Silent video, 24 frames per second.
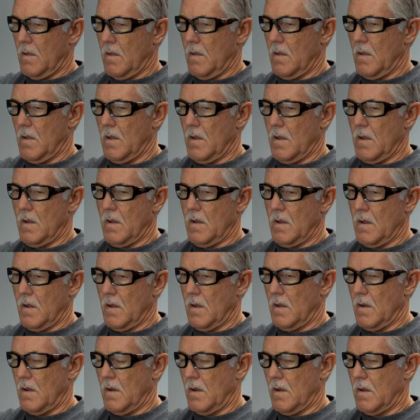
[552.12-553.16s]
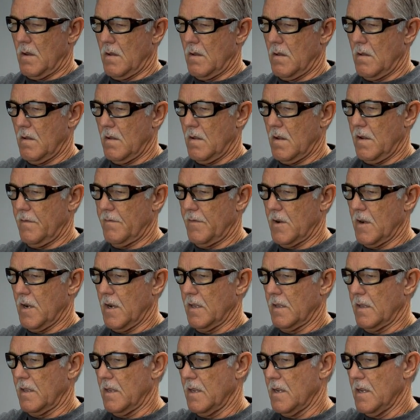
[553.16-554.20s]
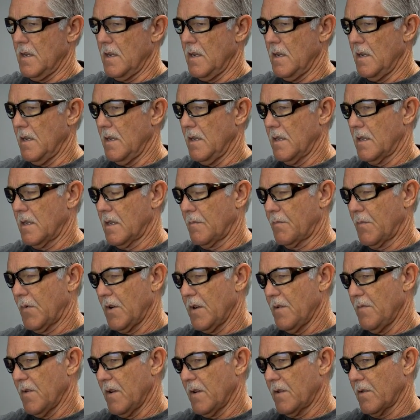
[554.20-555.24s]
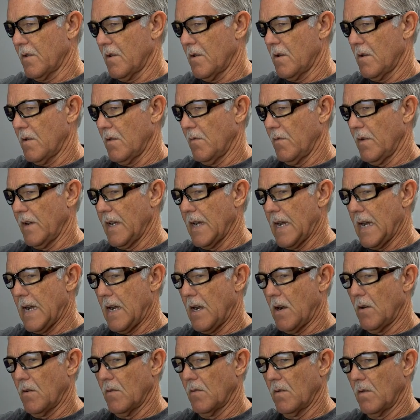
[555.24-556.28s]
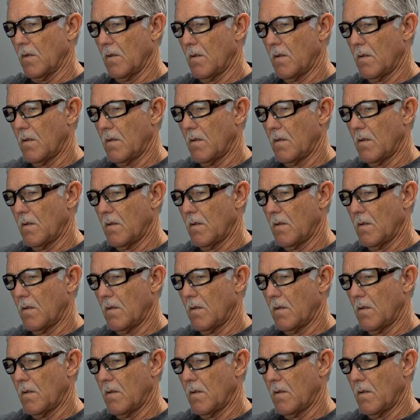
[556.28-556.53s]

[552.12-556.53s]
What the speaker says: and I've got these pretty much all the way out